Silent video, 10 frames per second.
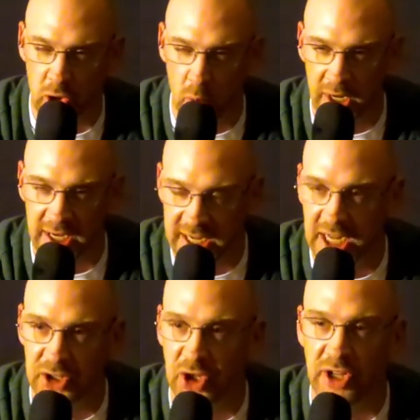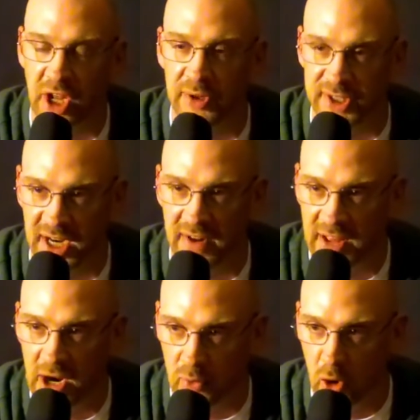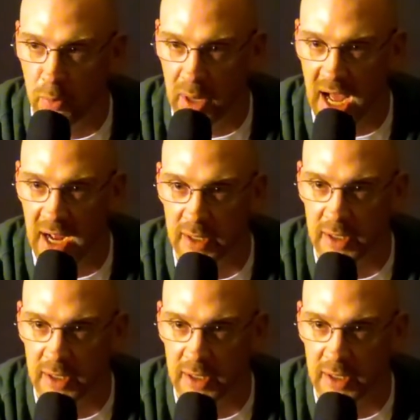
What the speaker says: You want to get to the other side of that roadblock